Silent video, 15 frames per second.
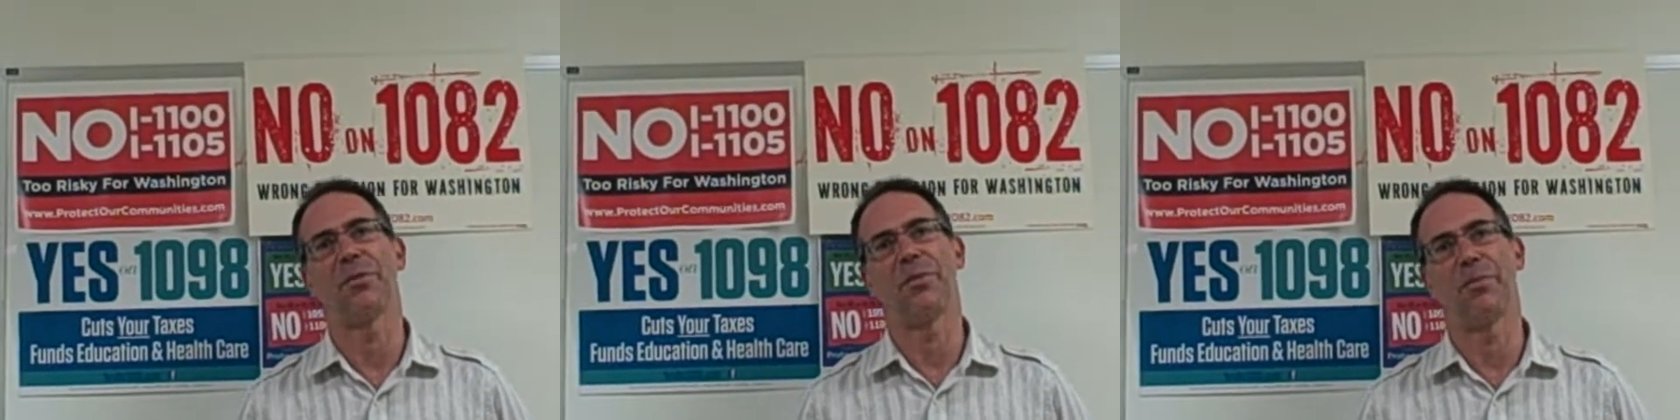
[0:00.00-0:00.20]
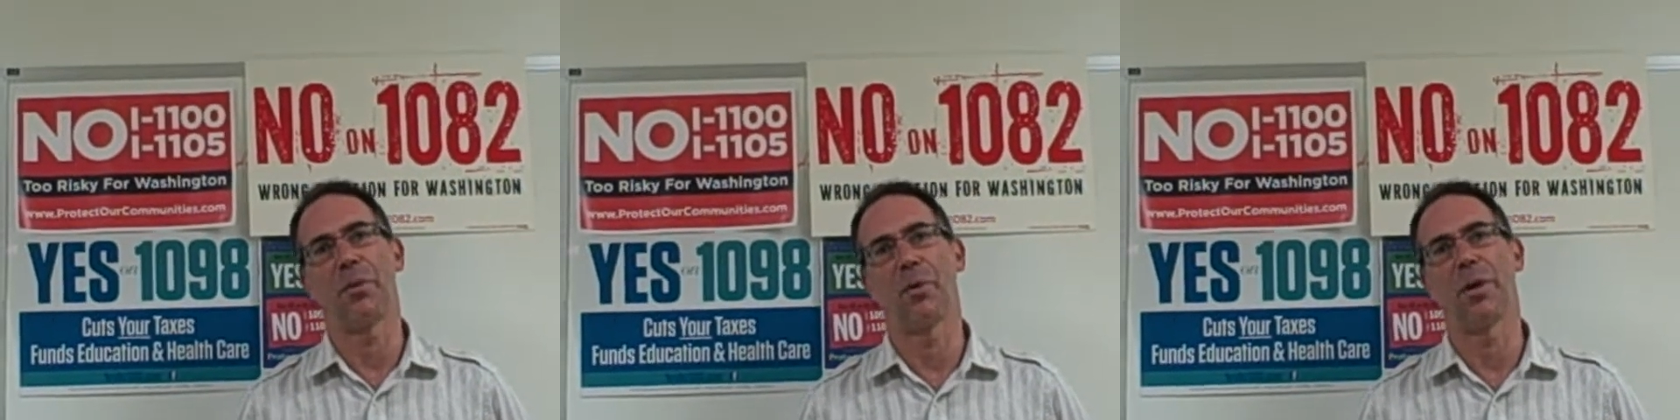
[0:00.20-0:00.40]

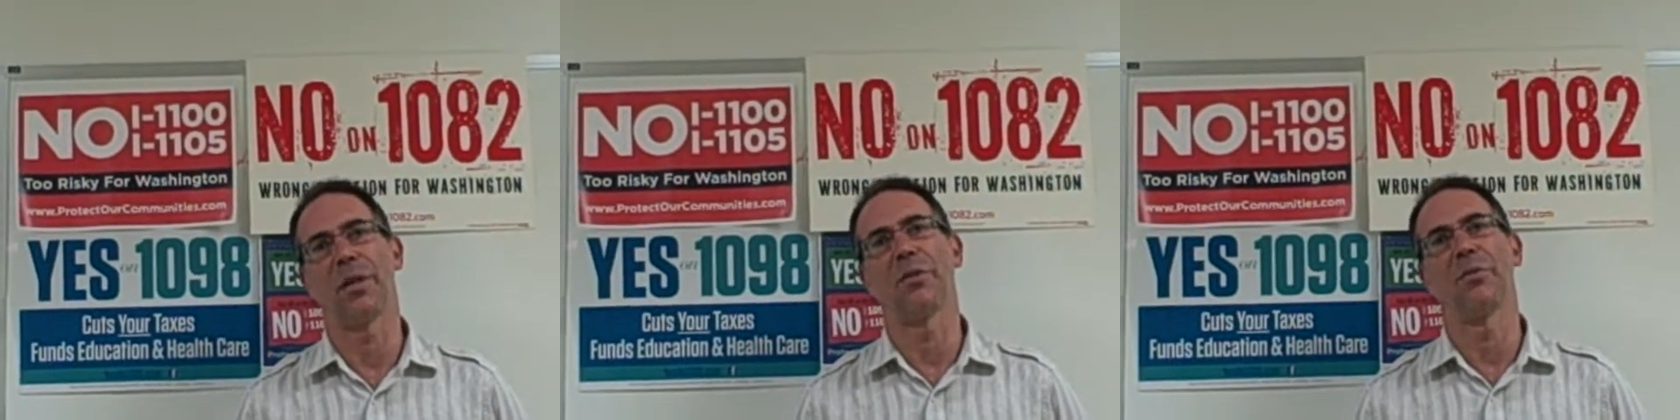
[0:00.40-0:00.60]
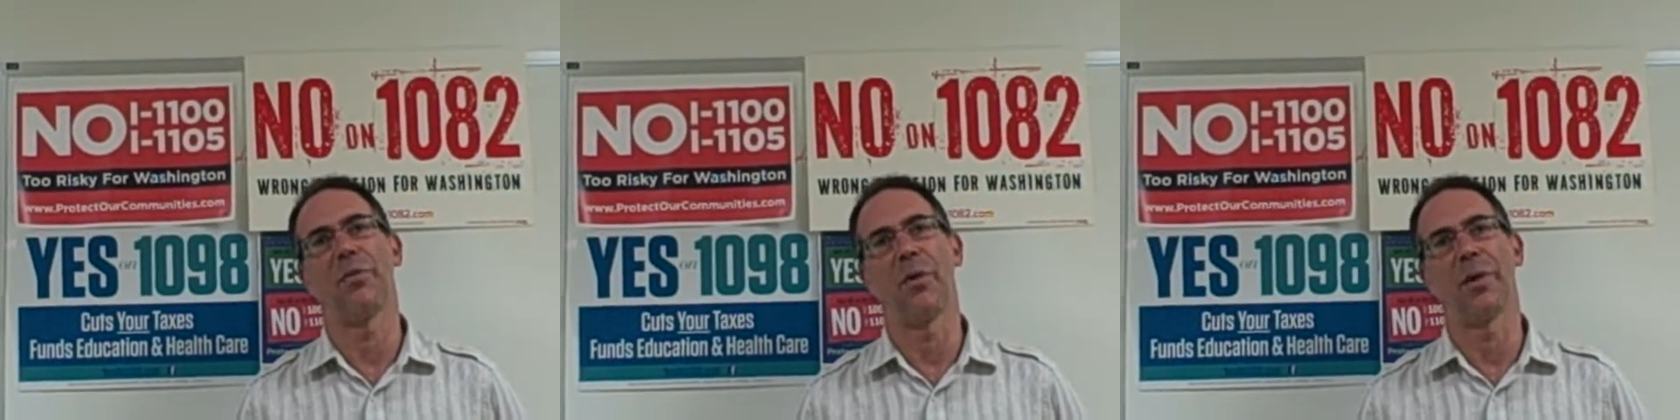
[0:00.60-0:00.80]
important
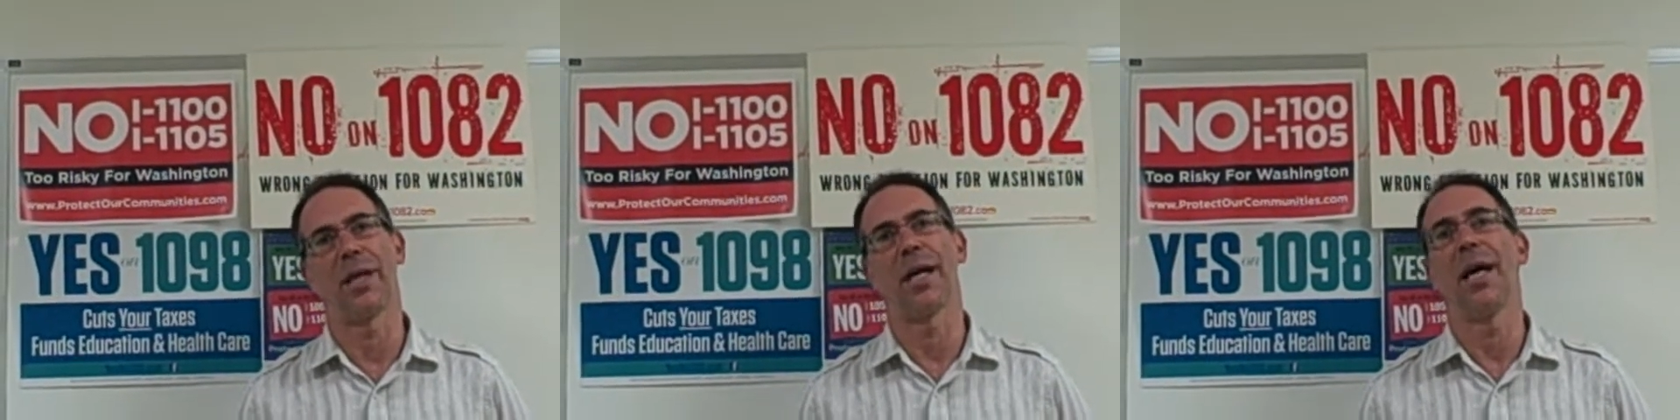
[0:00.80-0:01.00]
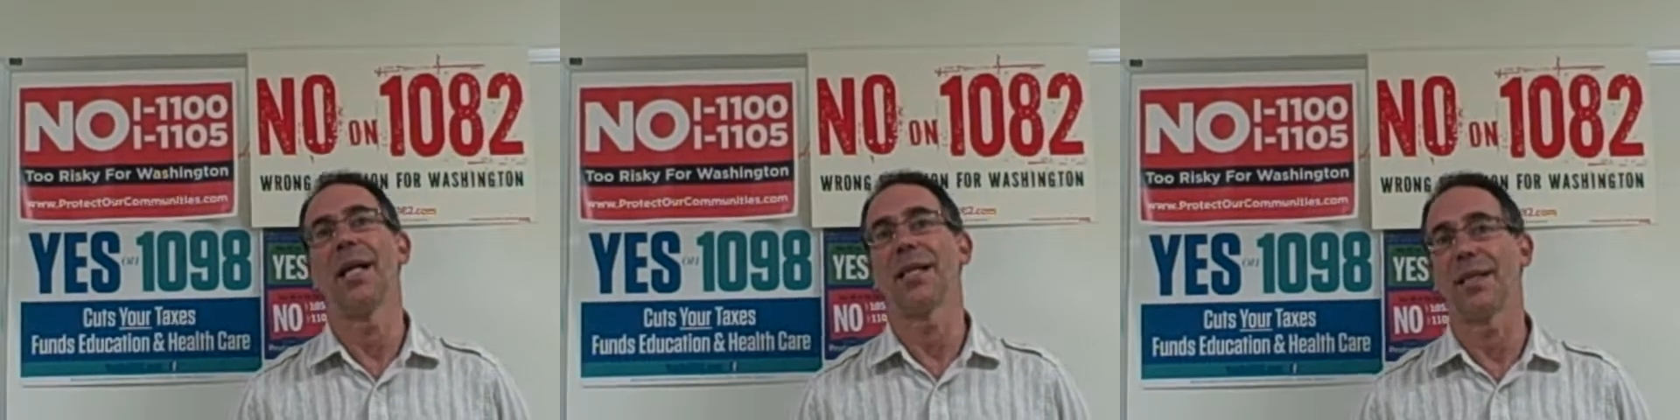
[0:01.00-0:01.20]
as
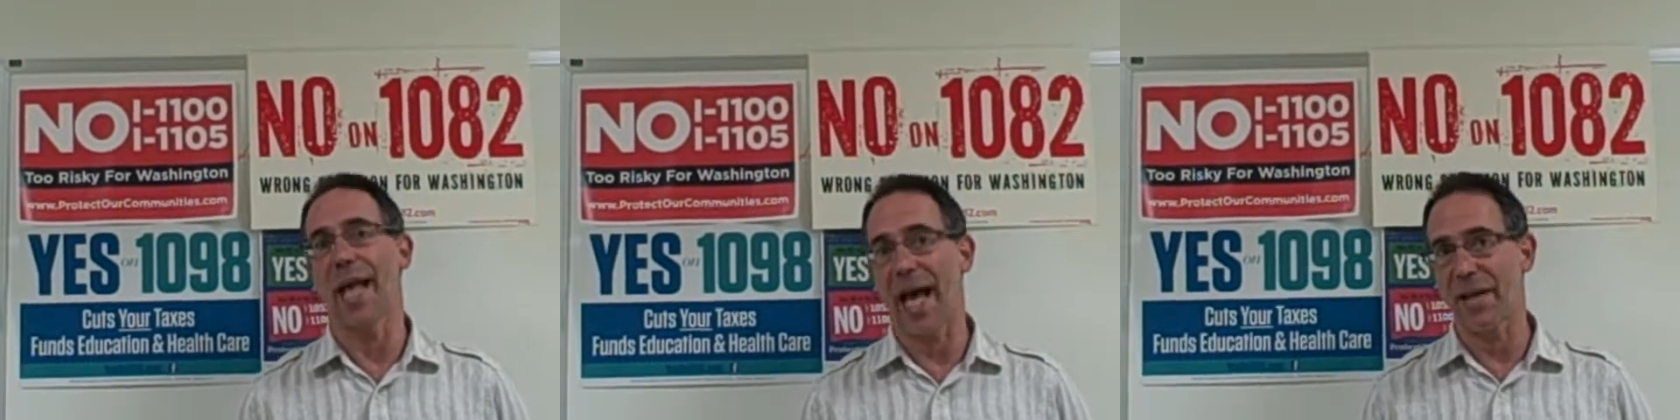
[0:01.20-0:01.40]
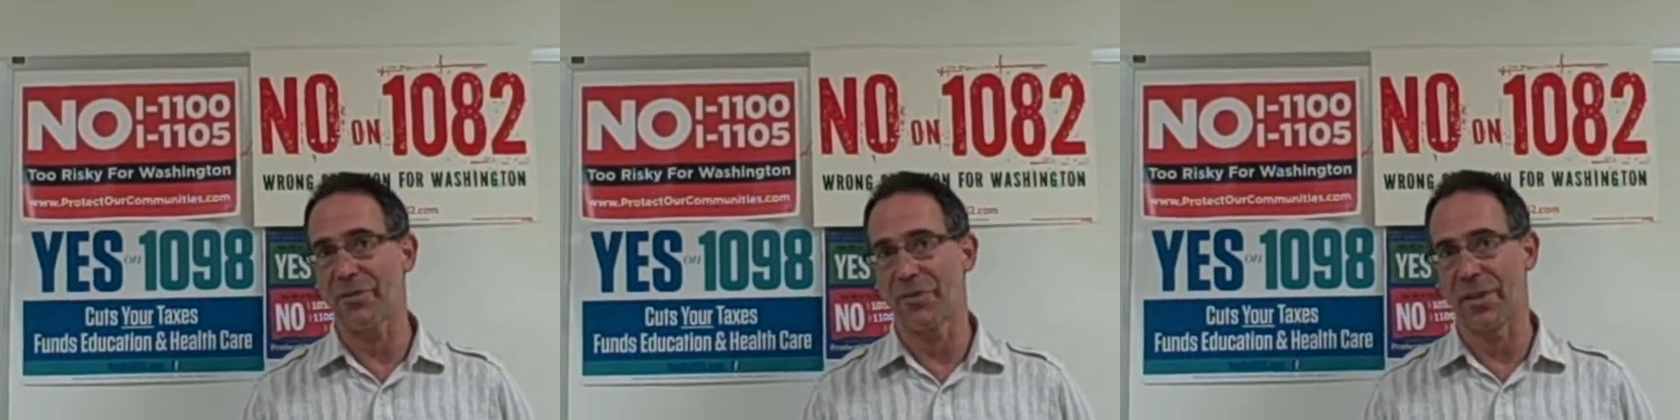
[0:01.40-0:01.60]
voting
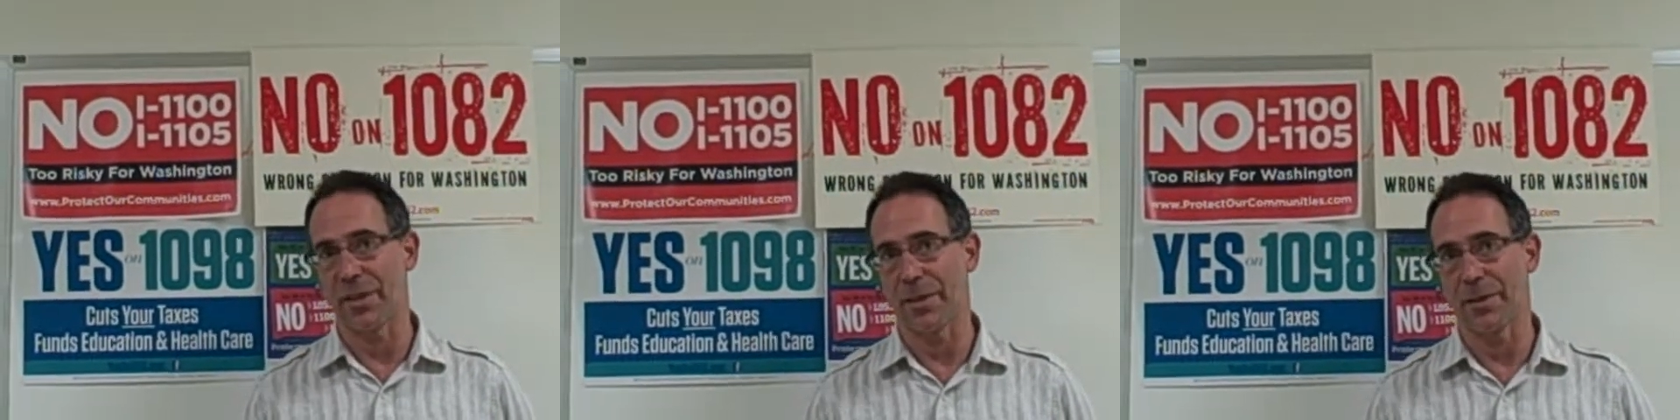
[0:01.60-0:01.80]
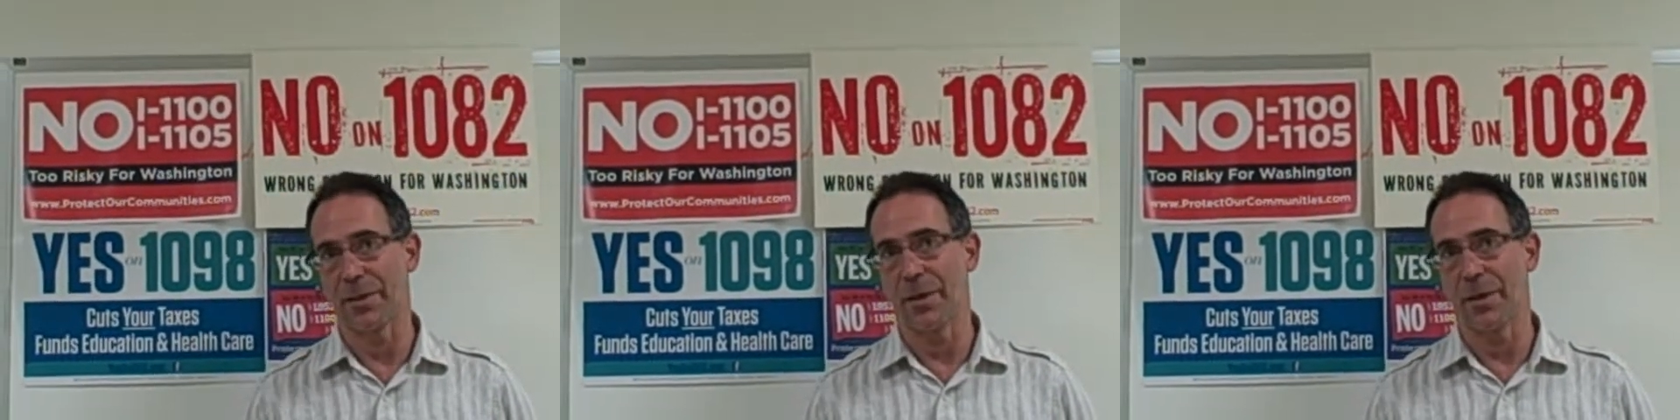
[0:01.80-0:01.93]
last year